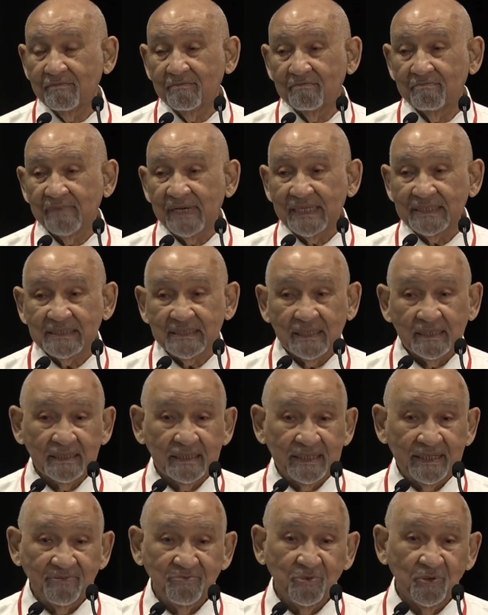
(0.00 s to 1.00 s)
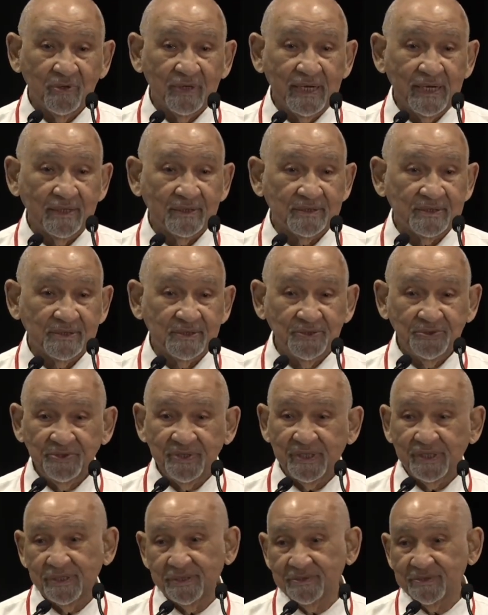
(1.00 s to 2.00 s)
My son left Morehouse
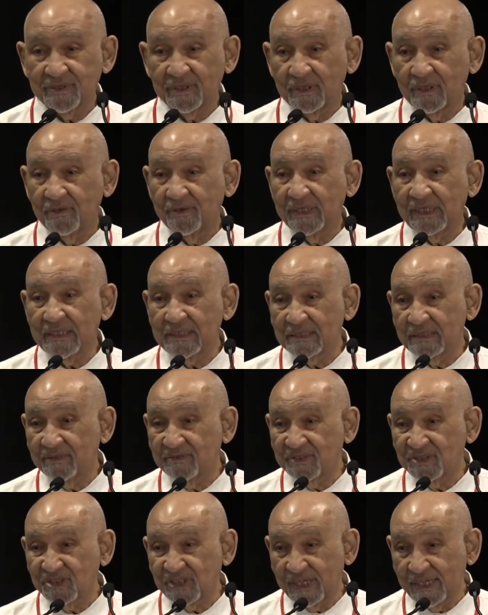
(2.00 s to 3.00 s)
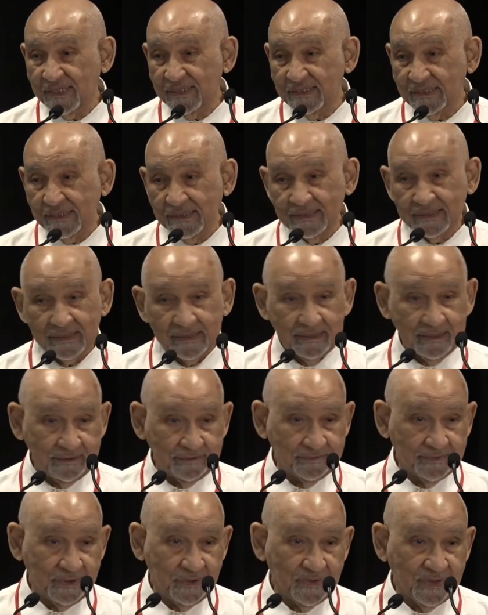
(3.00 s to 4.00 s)
30 years ago, and he's lived in China since then.
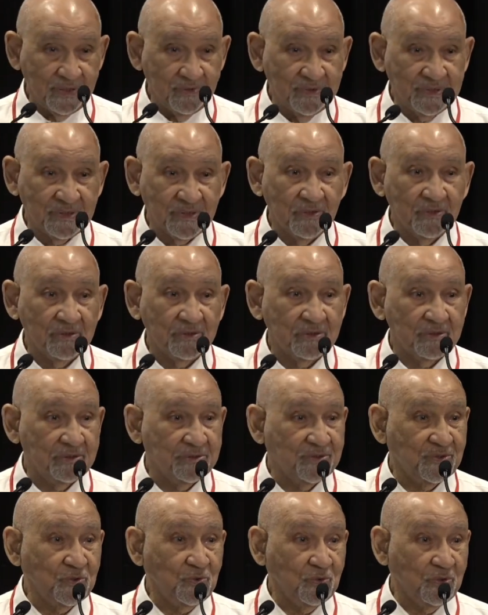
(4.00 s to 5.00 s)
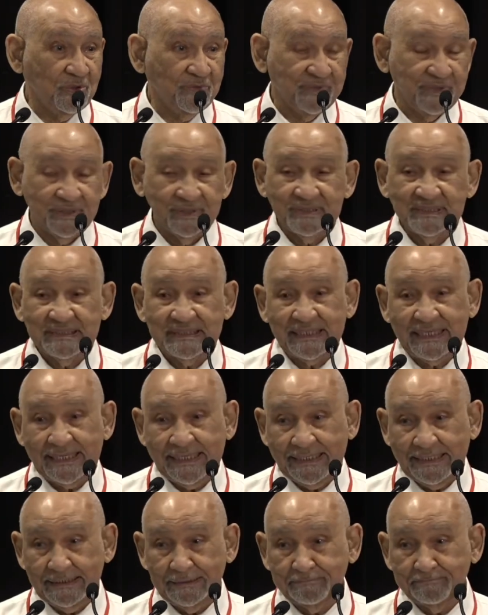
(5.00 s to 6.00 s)
Okay, he went to go to school over there, he
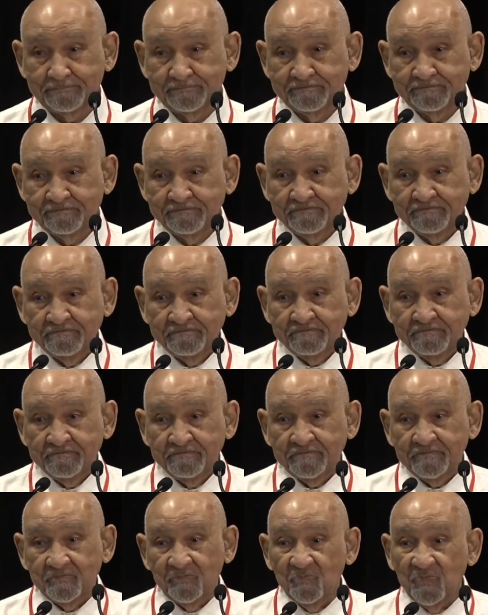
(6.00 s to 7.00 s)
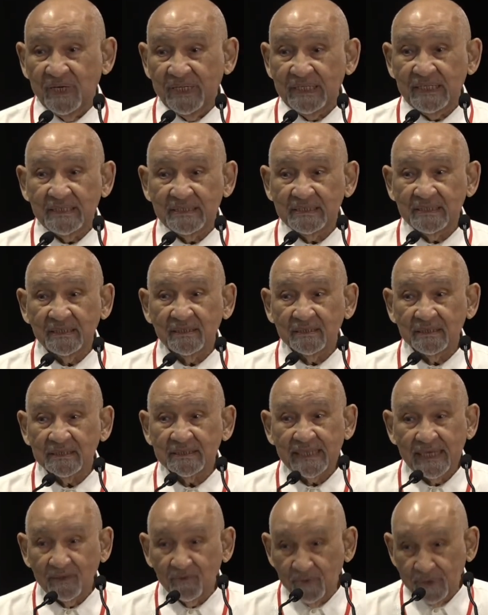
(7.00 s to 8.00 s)
stayed. But he still is
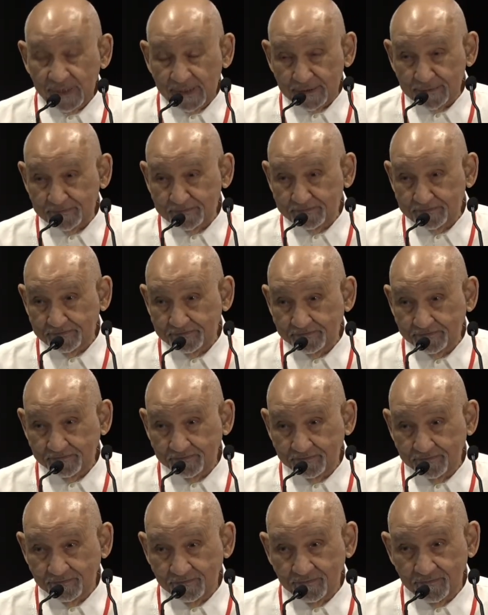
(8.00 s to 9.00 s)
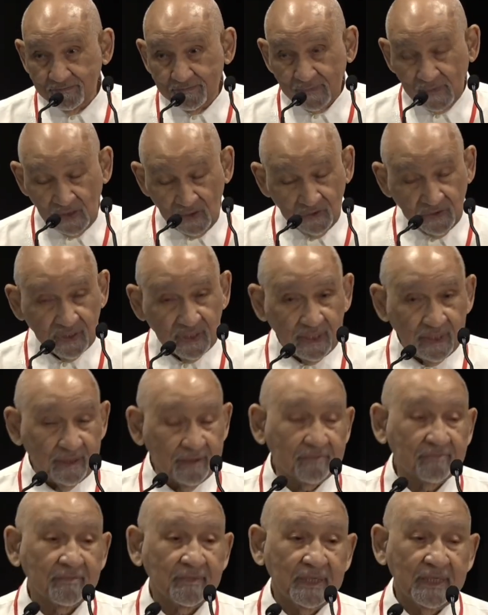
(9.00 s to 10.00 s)
not what? Okay,
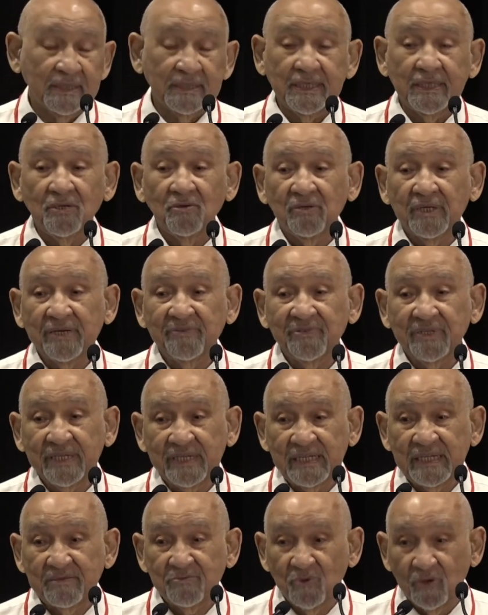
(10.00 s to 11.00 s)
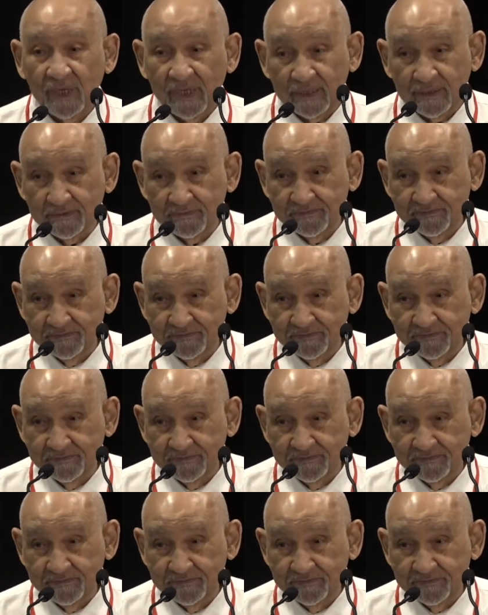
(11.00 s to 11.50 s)
and they don't ever let him what?